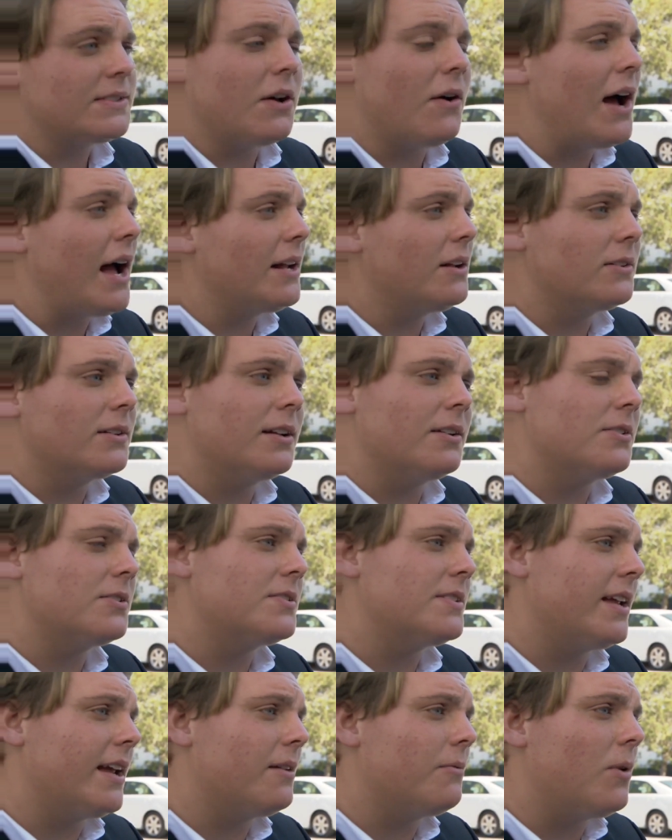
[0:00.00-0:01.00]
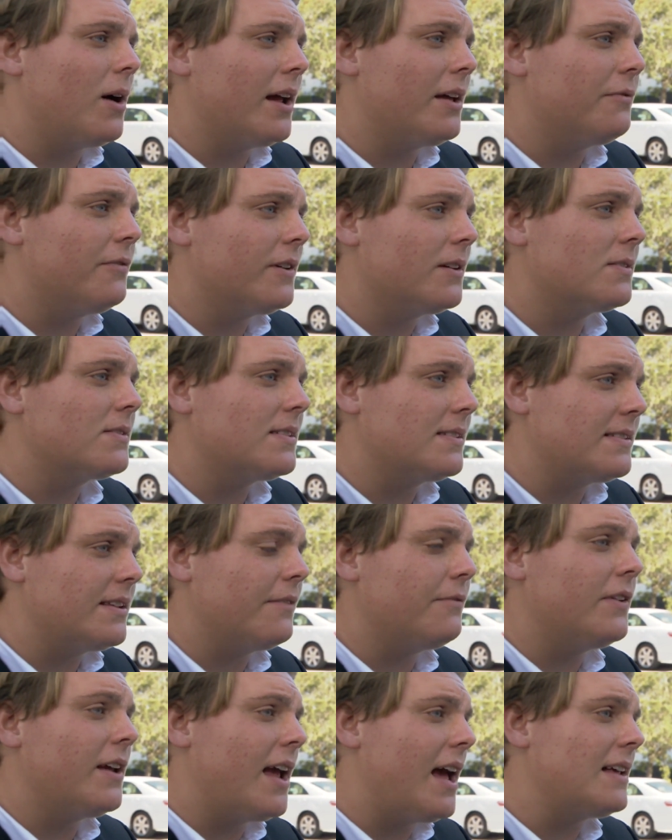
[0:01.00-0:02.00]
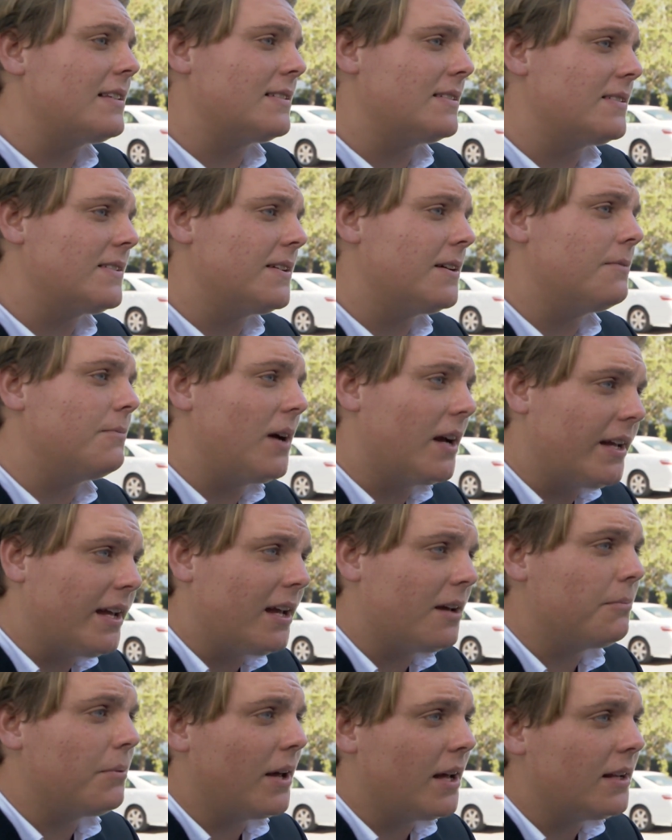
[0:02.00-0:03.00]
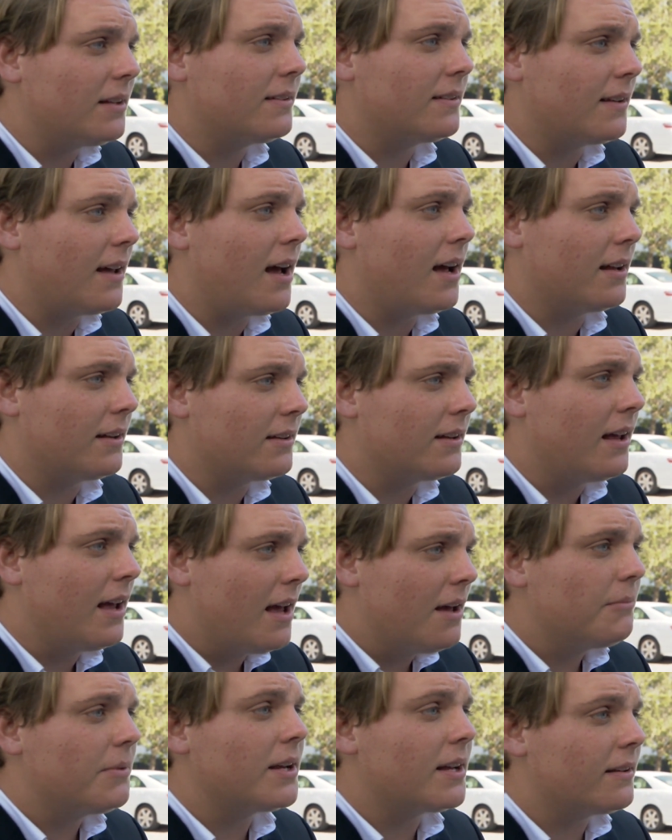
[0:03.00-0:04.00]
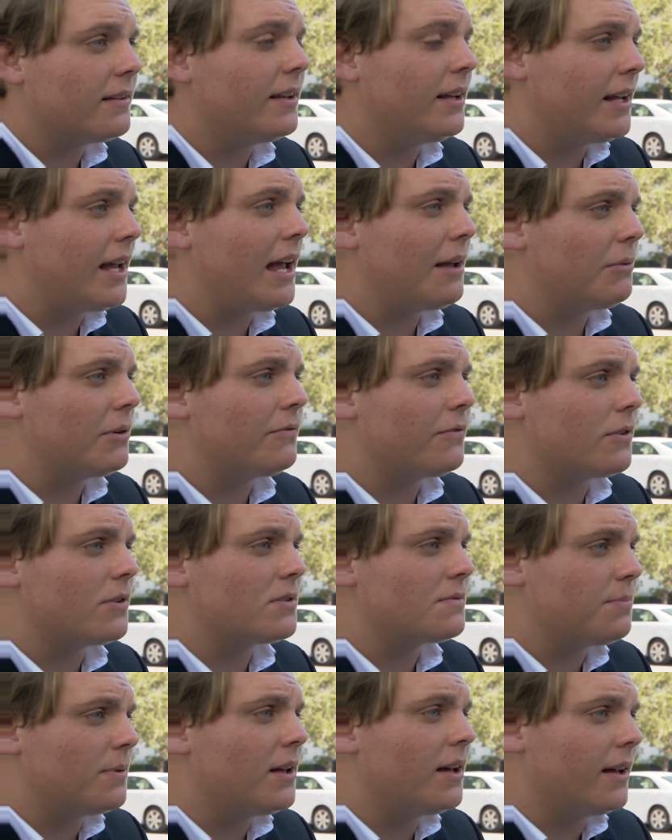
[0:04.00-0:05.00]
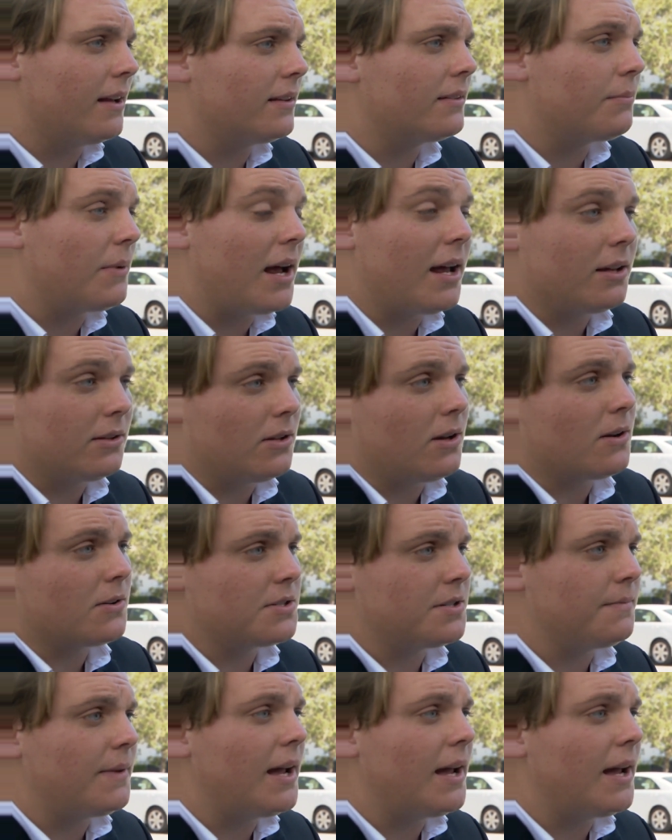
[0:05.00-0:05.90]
So I don't understand why he feels as if he has to steal my campaign signs, because he came in first place by a large